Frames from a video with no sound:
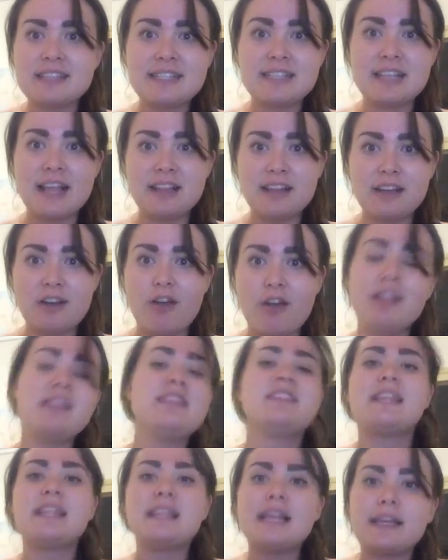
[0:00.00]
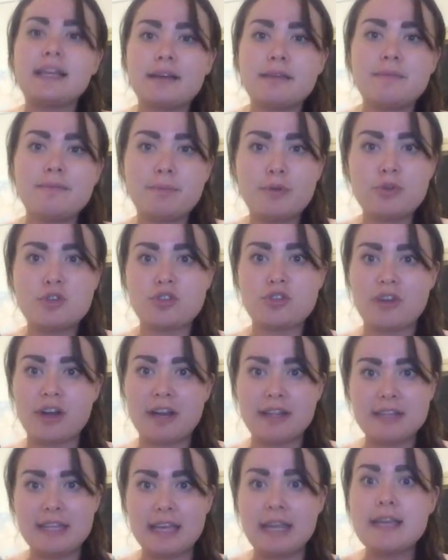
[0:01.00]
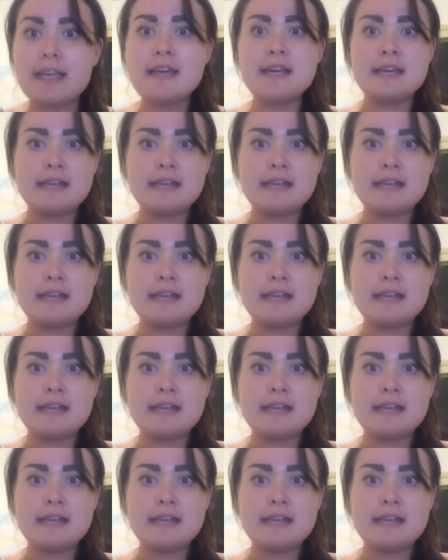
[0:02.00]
sell it off, they like butcher it, they